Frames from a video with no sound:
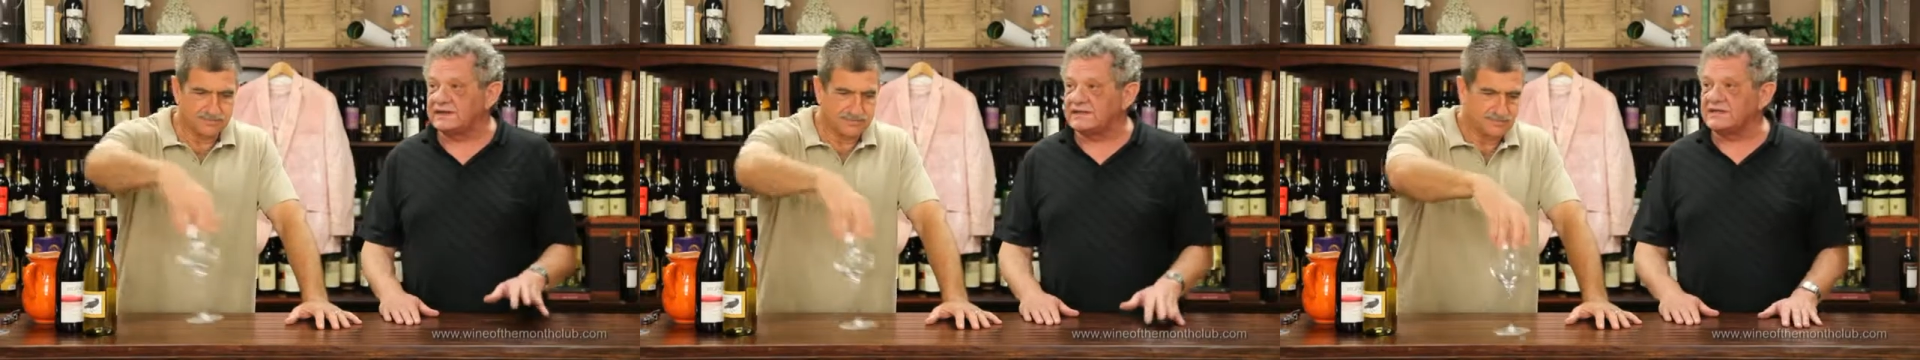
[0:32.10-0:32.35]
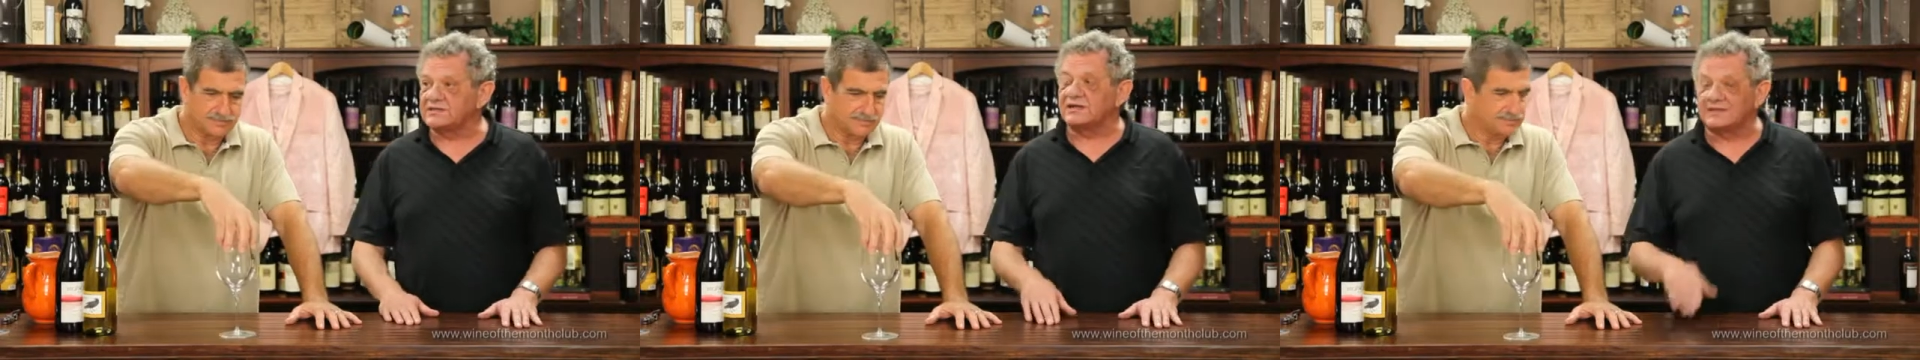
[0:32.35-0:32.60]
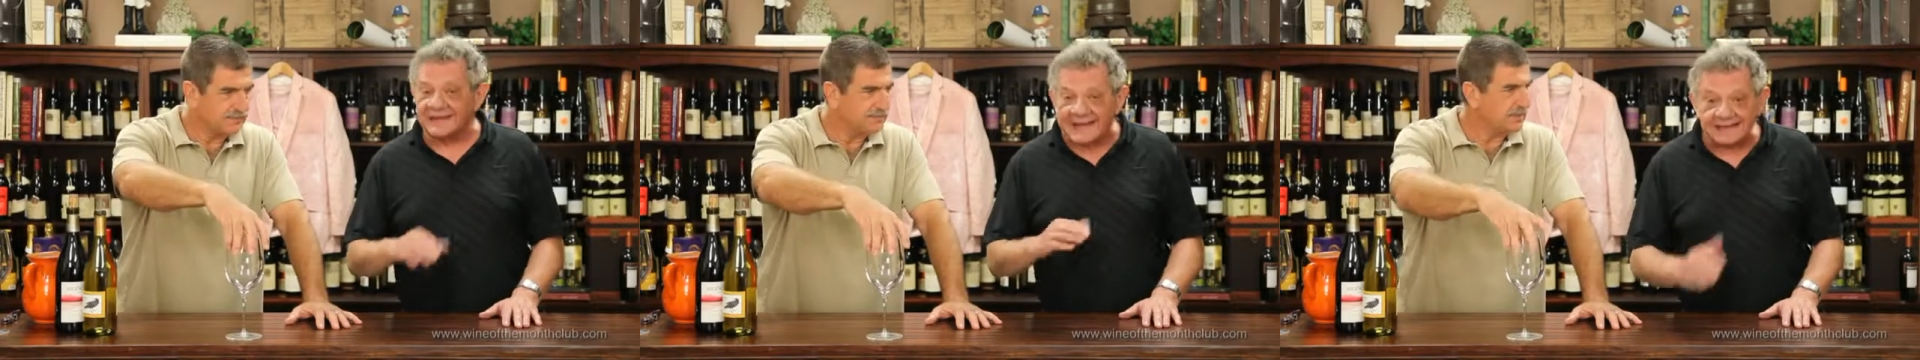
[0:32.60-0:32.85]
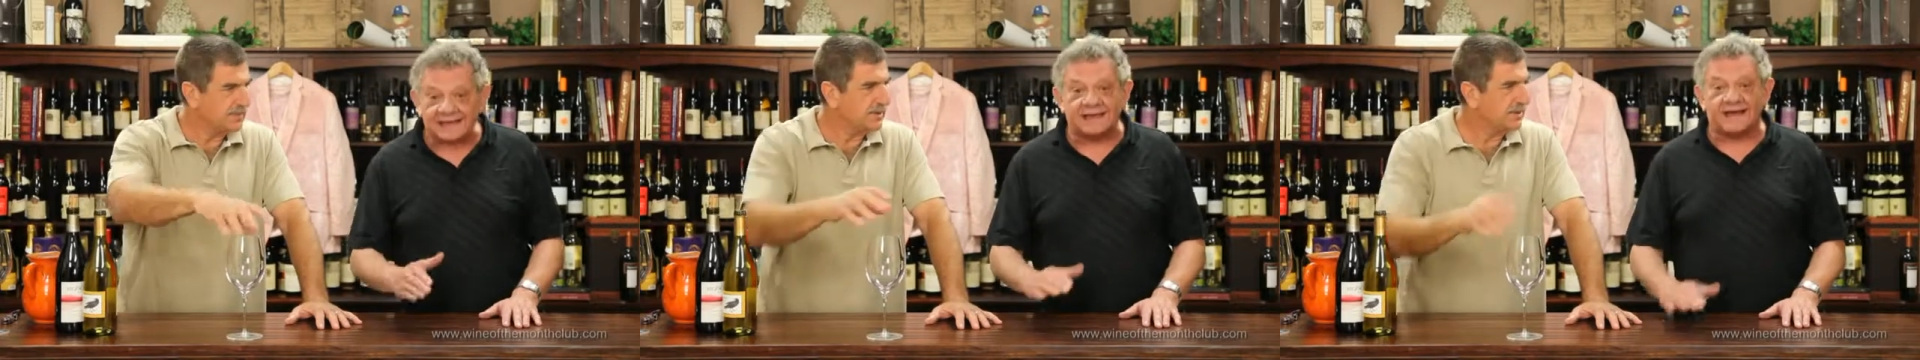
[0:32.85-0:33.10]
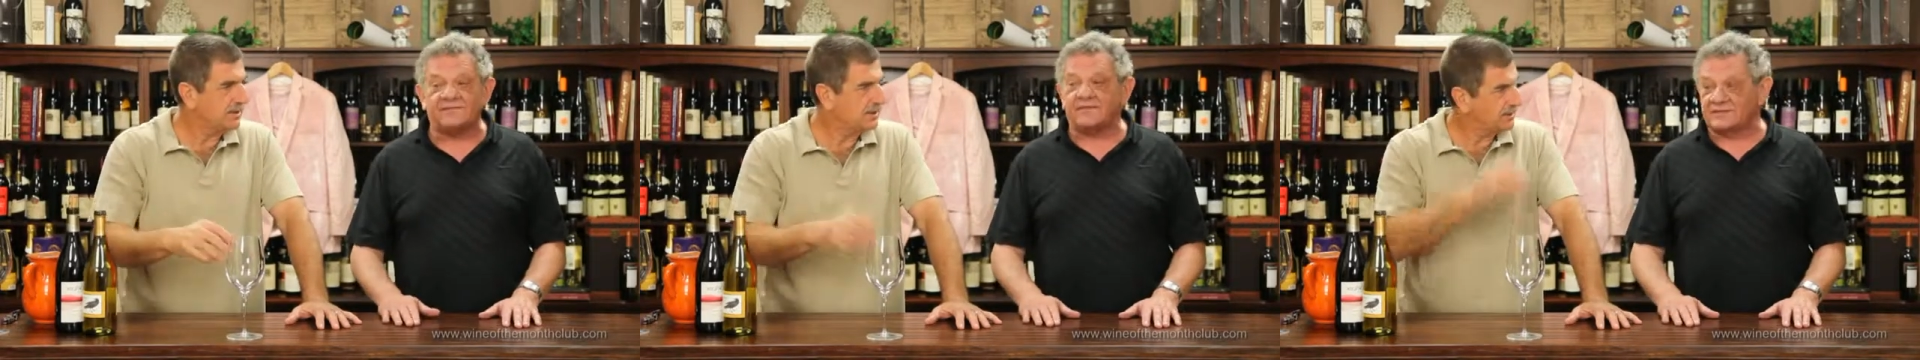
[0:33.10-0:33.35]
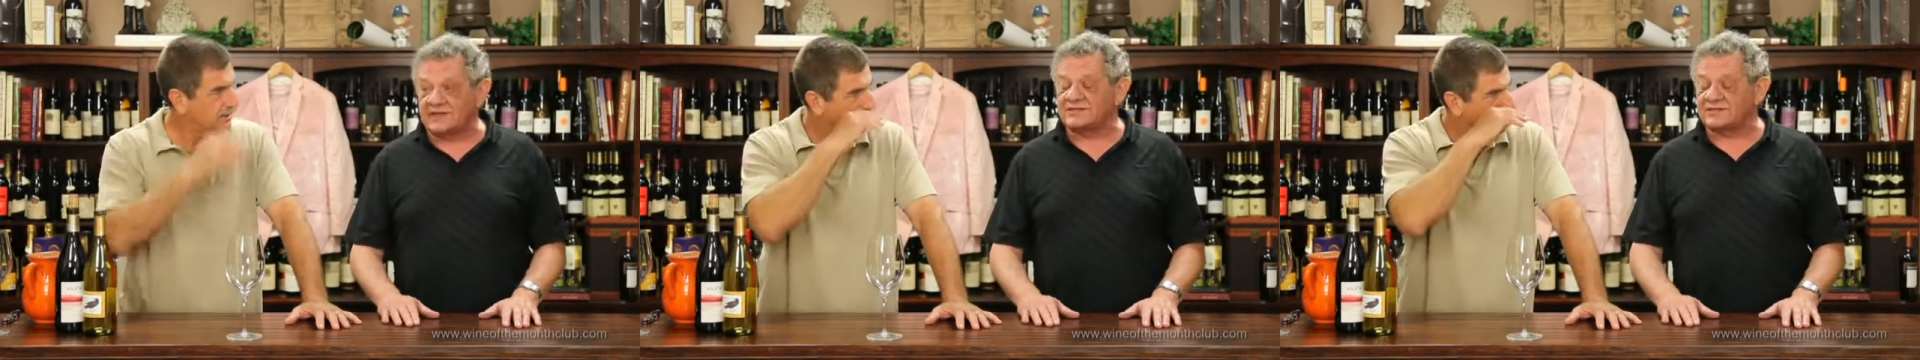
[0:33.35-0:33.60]
Speaker 1: decent. Lately, I've
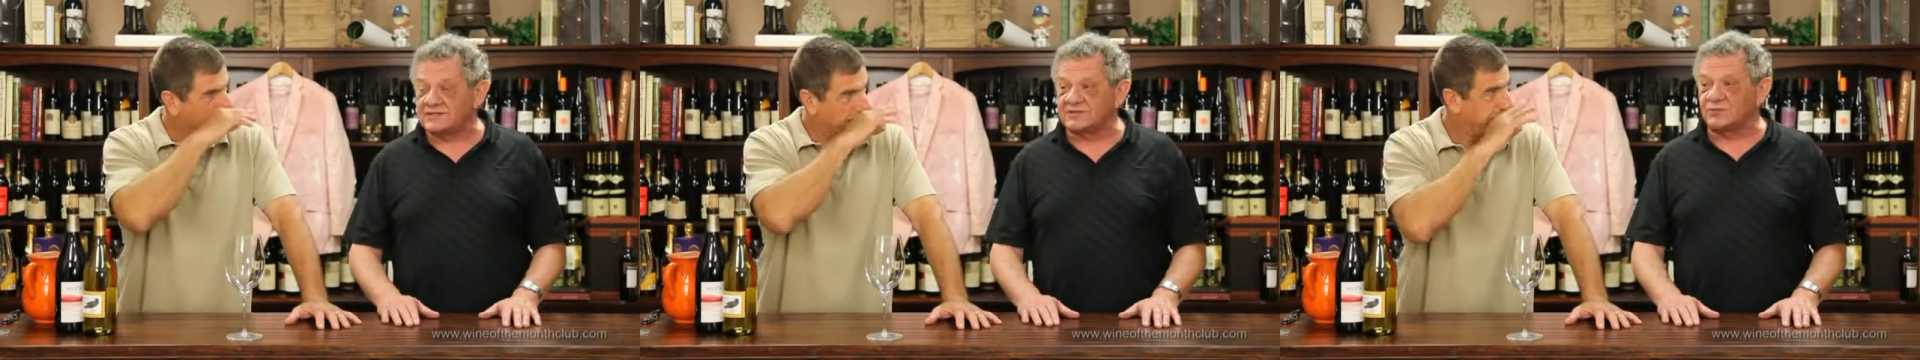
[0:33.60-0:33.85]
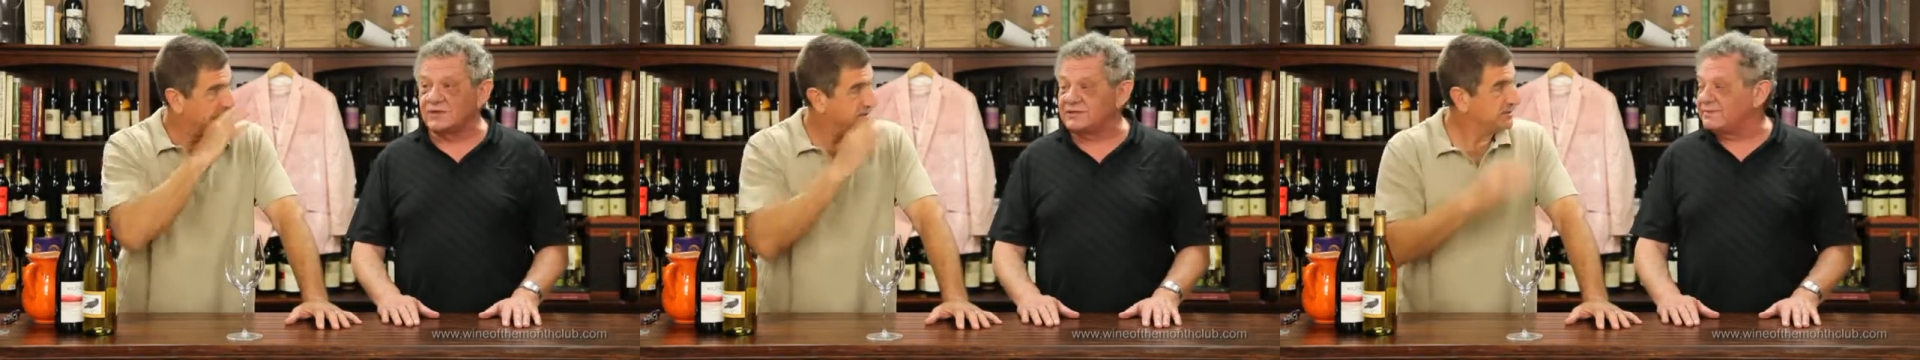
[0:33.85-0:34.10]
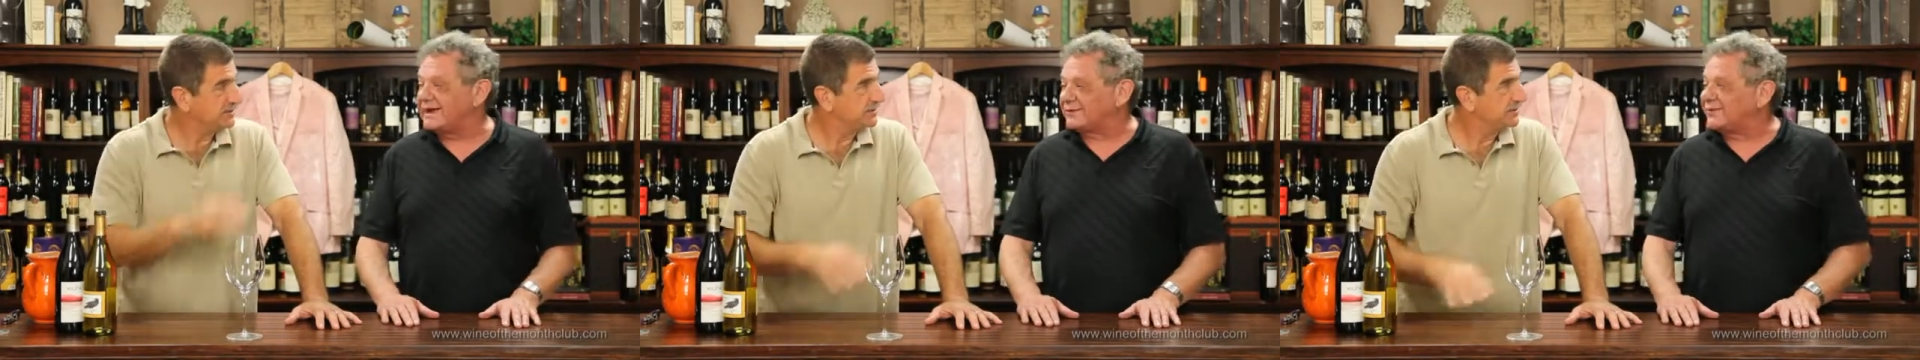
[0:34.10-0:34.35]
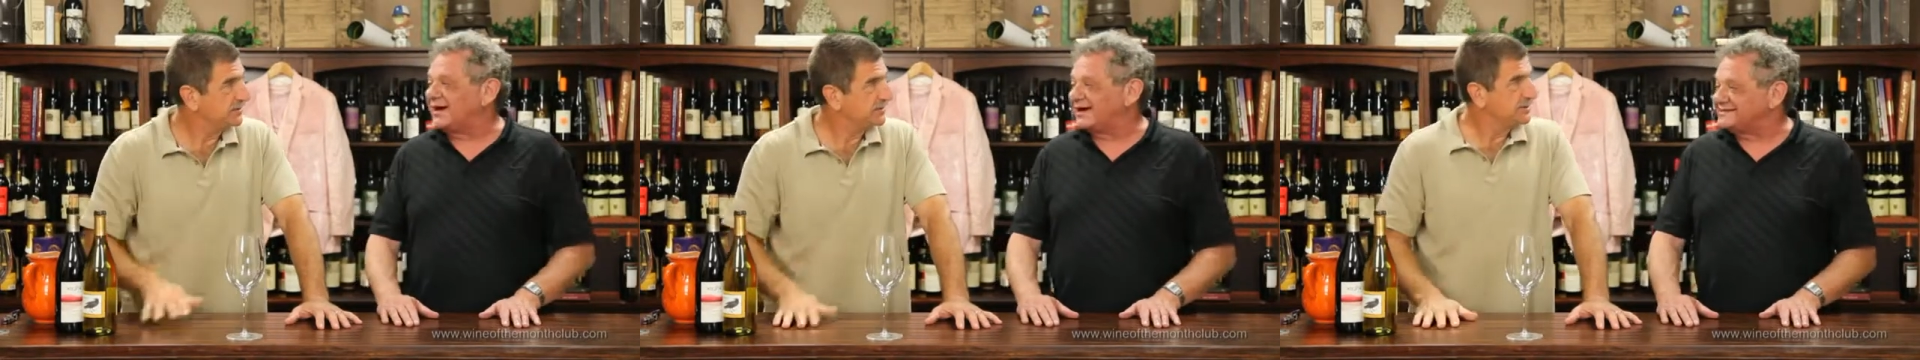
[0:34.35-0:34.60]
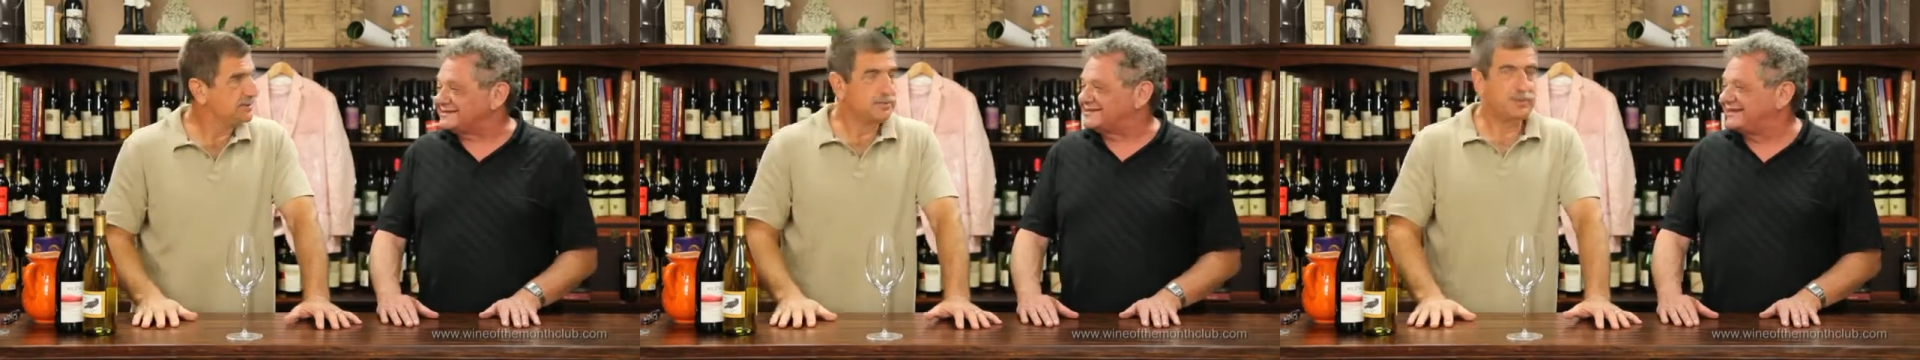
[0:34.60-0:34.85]
tasted some really bad wines.